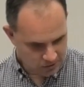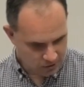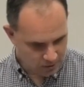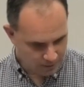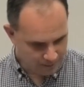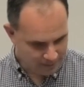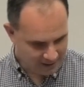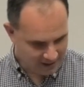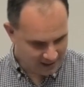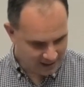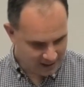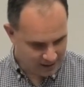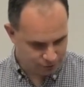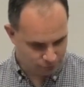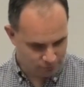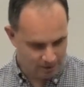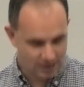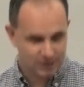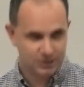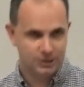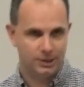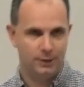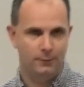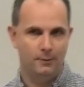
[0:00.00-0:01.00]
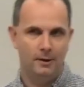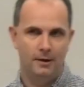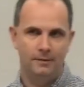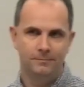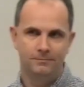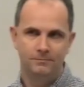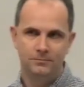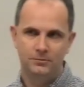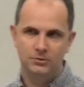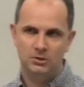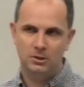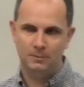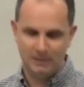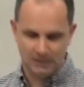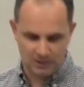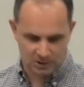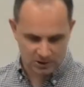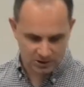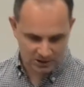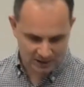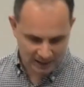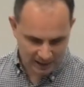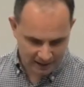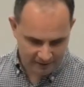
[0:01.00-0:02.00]
to be his rescuer, to be the
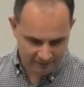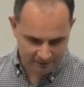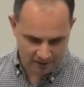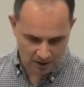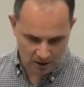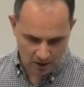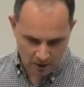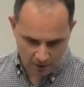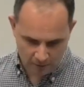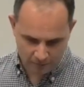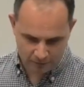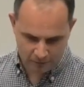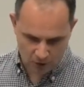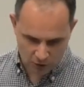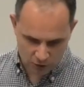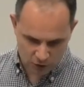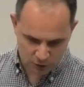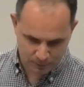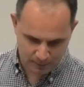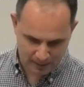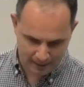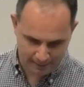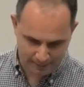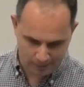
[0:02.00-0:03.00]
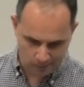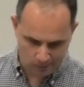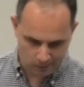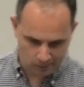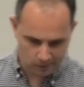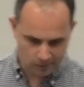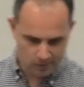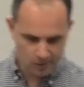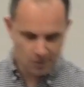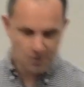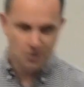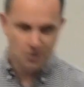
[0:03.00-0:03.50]
saviour of God's people,